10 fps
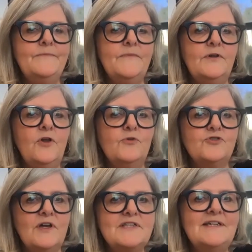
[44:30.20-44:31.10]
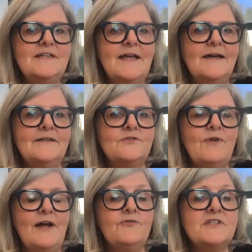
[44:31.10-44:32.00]
global trust indicators
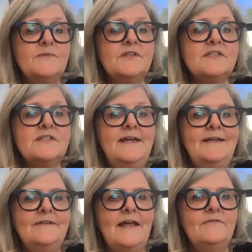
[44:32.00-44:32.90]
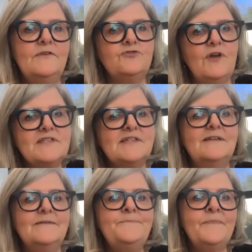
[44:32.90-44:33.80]
around Christmas, that the trust
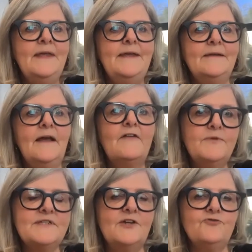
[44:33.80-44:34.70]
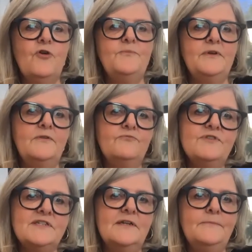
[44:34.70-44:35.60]
in governments had dropped and had
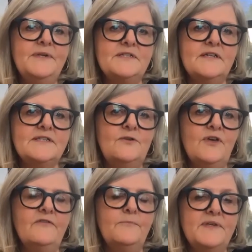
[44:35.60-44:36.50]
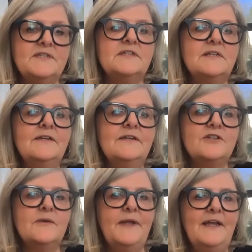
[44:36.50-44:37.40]
risen in business, and looking for business
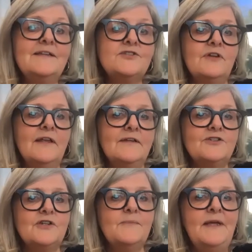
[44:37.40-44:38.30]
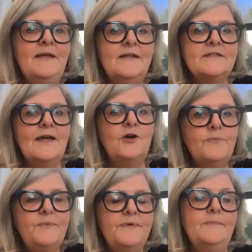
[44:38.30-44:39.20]
leadership and industry leadership to
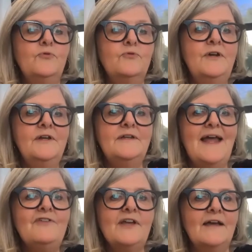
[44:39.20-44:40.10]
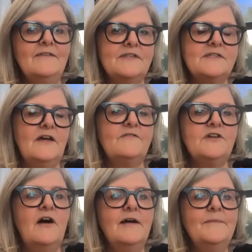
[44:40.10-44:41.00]
help people navigate this tough
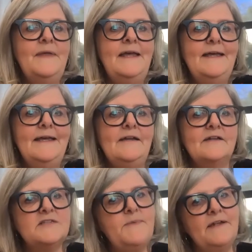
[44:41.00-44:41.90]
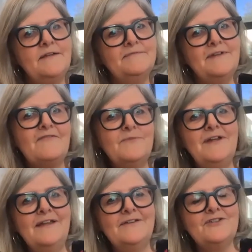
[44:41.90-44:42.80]
time. And I suspect
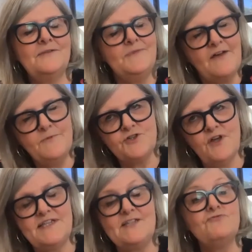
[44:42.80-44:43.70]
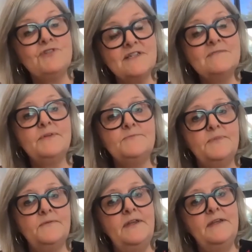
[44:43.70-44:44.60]
government trust has risen
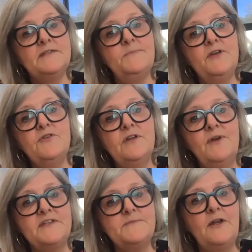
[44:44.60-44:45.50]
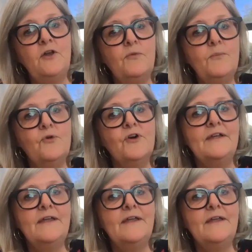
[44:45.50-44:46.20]
in this period where there's been a lot more